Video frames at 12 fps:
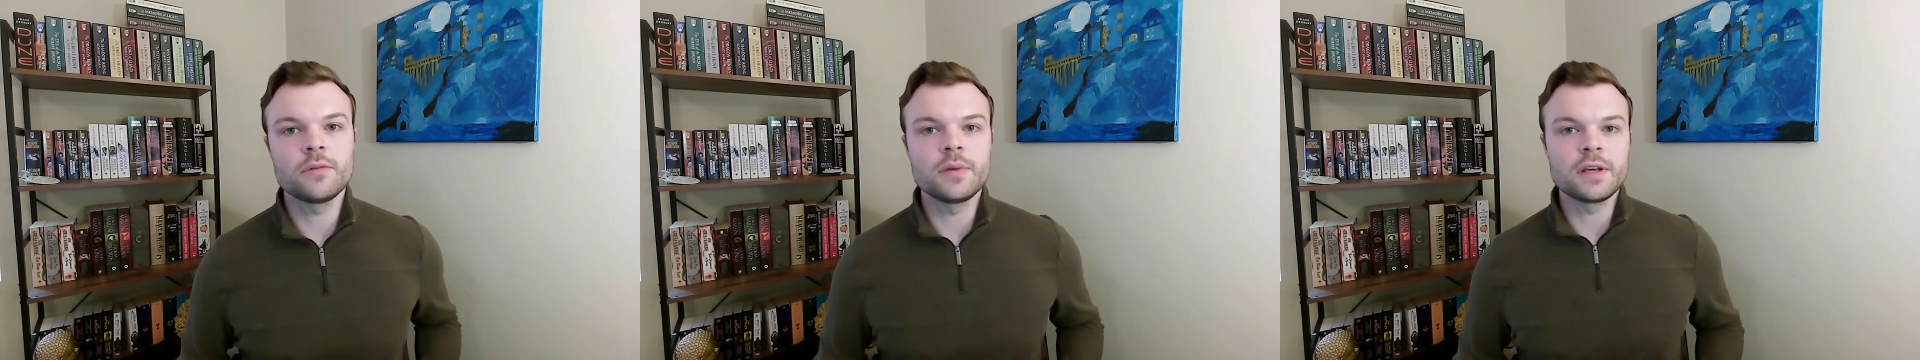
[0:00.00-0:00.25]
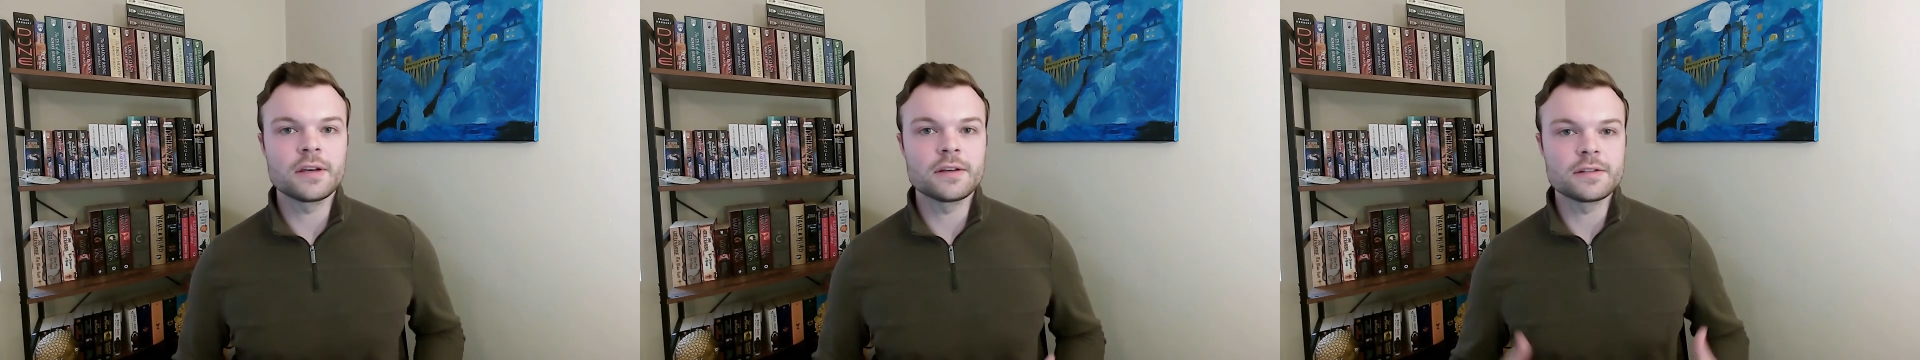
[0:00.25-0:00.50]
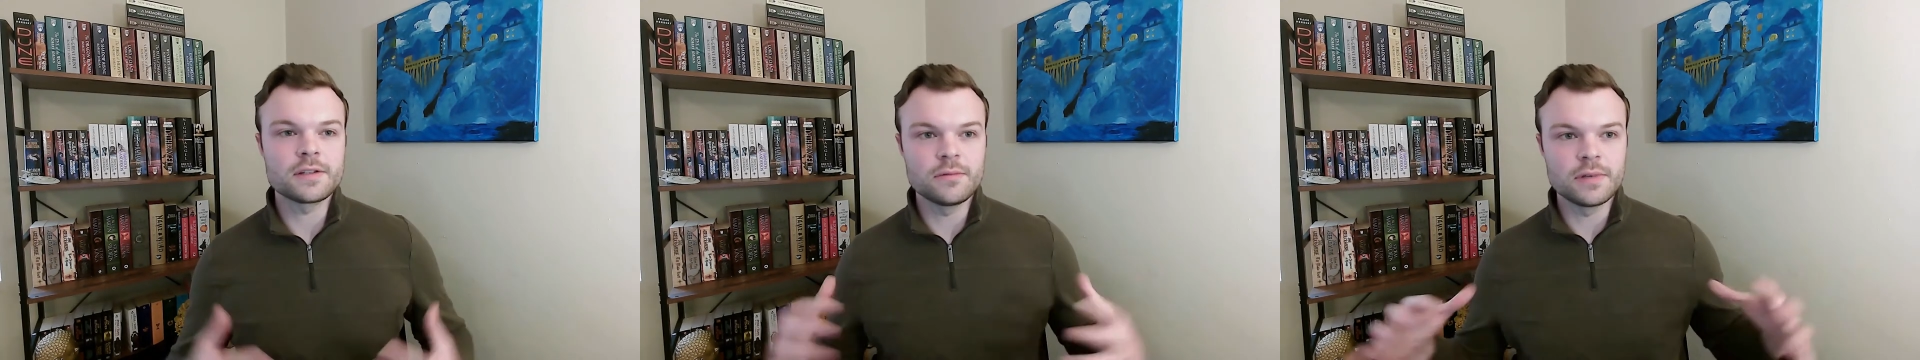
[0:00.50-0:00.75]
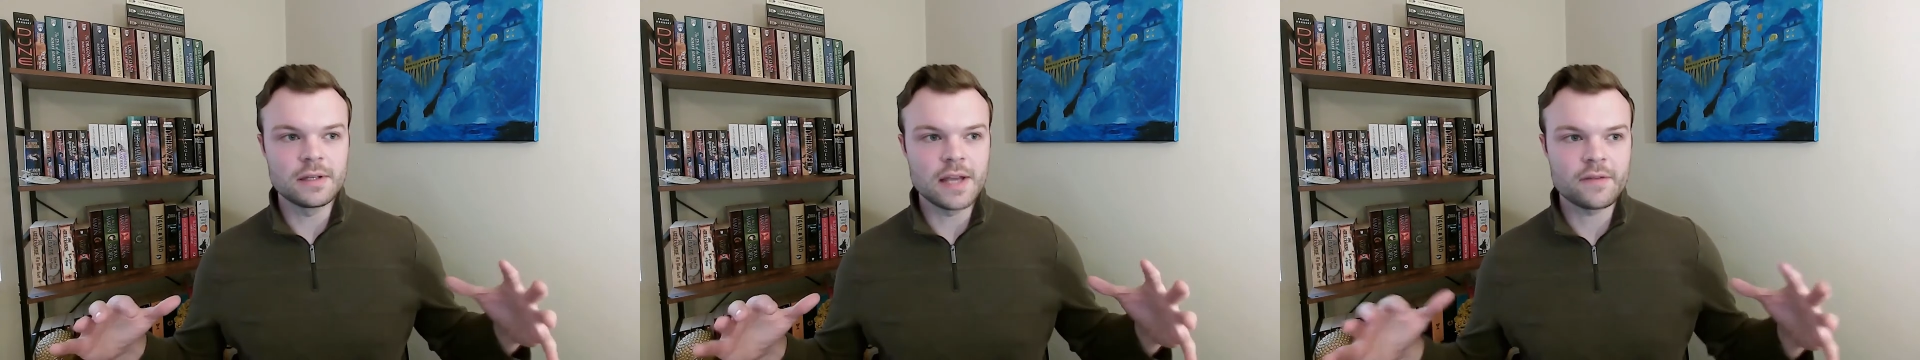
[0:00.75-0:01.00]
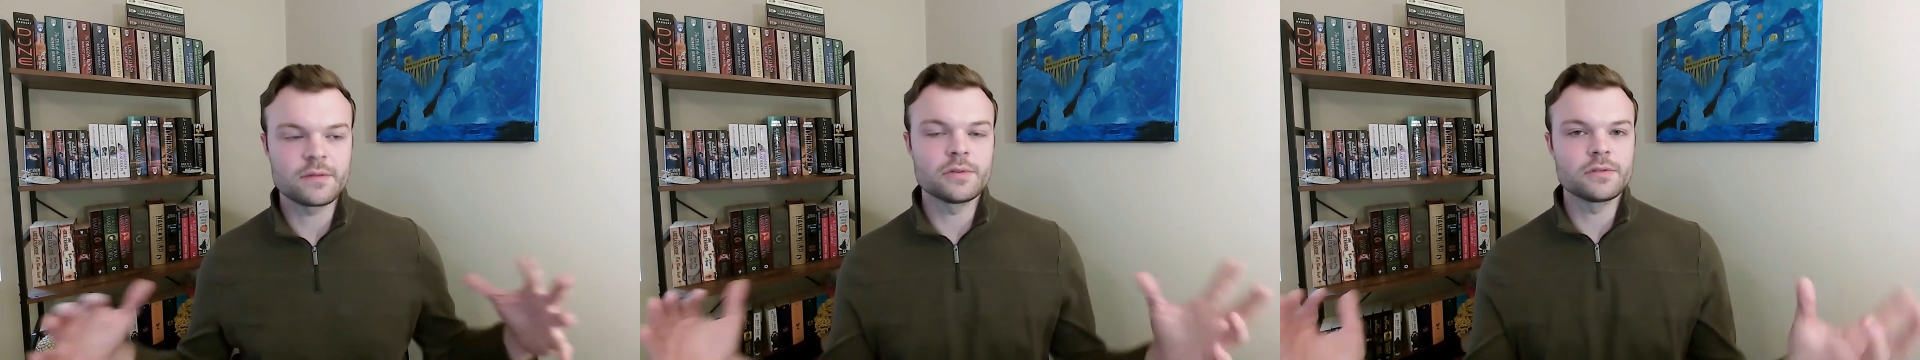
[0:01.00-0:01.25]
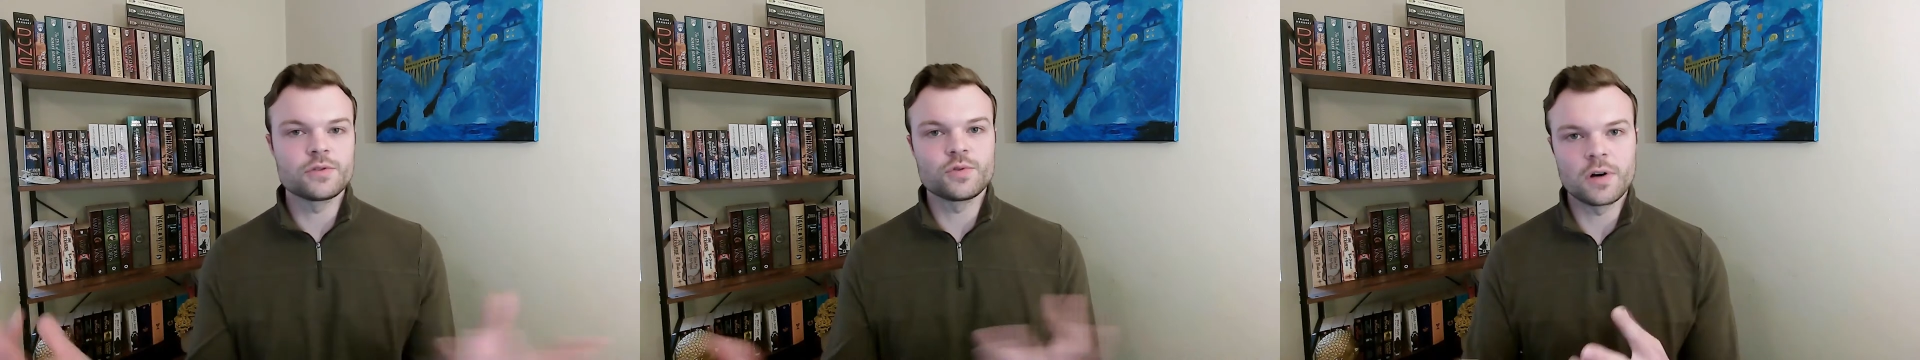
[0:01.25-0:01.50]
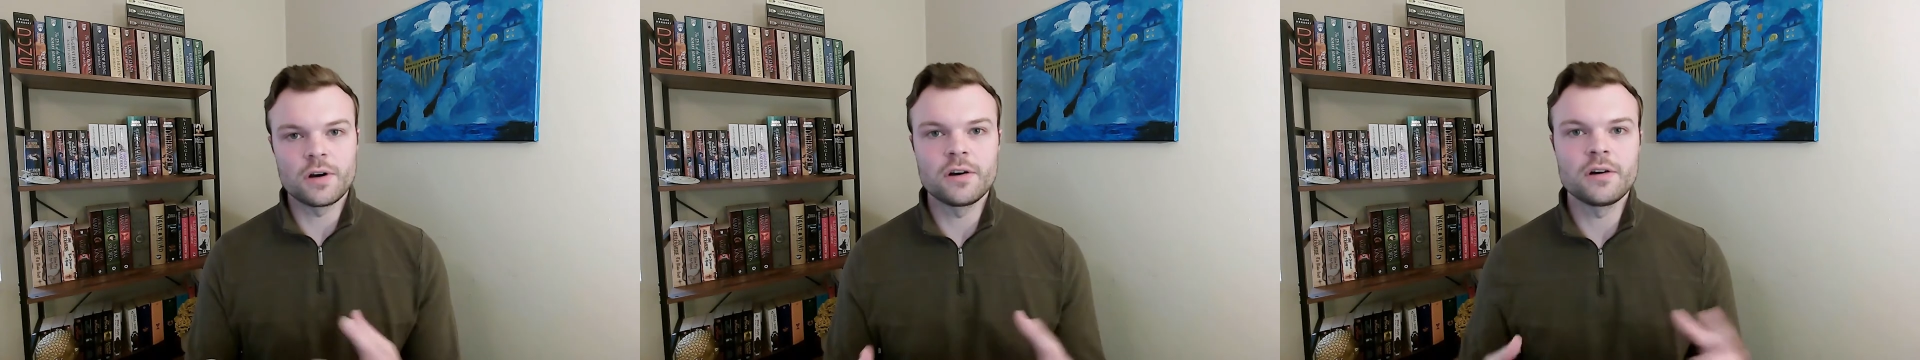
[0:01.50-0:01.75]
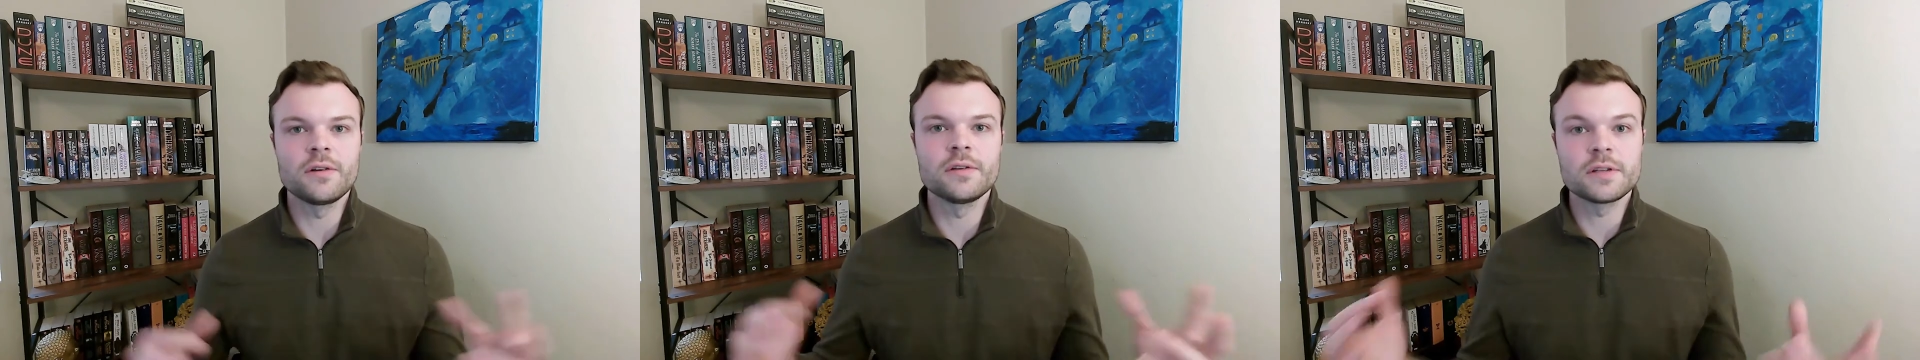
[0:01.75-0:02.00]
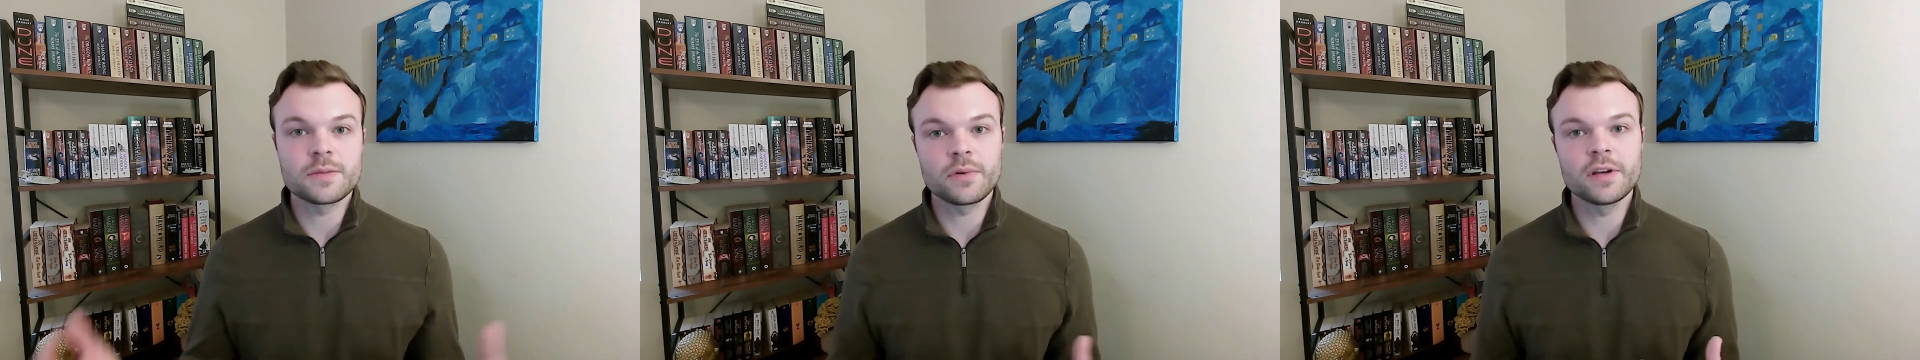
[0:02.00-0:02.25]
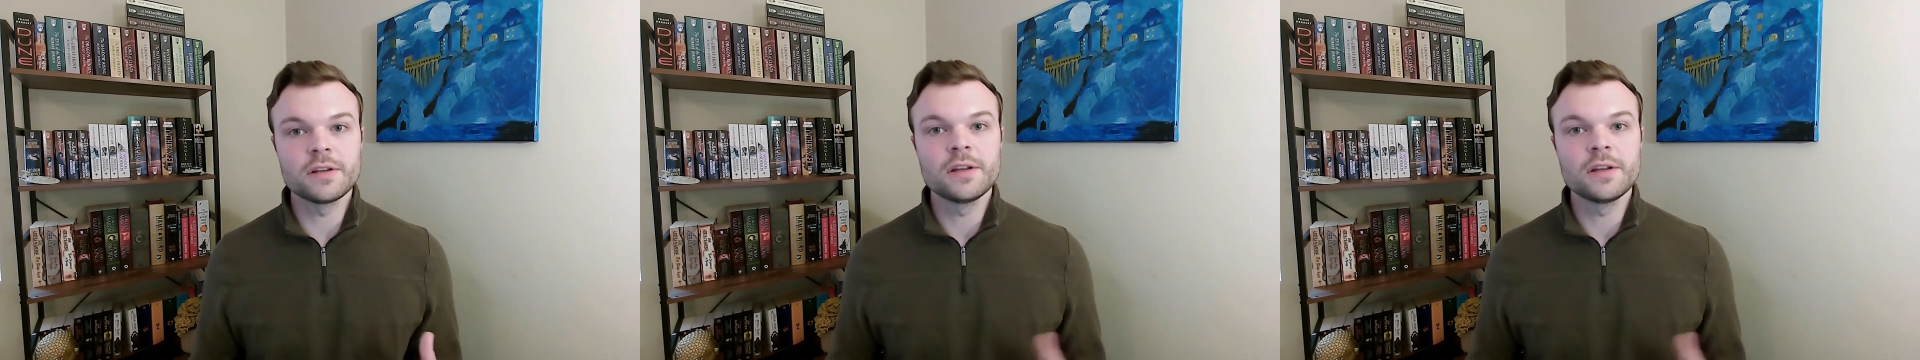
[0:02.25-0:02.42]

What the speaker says: because you have to be able to draw all these Spren.